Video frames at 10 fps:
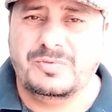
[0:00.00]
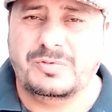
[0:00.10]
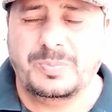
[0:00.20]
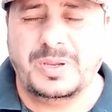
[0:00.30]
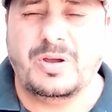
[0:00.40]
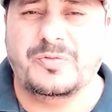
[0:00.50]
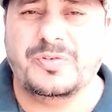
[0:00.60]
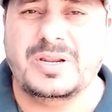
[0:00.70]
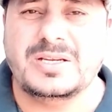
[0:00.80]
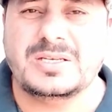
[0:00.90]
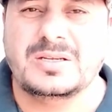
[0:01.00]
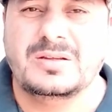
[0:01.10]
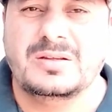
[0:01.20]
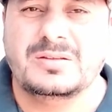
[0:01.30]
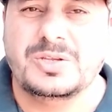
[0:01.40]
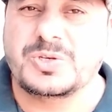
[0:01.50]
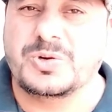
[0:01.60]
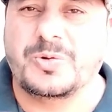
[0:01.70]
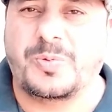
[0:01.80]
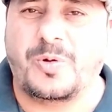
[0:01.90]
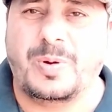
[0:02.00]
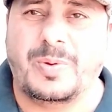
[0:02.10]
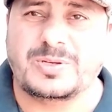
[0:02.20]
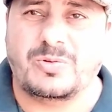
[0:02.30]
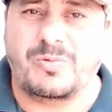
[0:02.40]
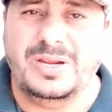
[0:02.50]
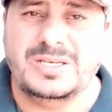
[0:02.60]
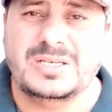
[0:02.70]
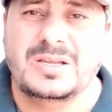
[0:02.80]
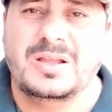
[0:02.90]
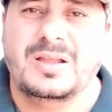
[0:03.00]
So be confident. There should be no problem at all, right?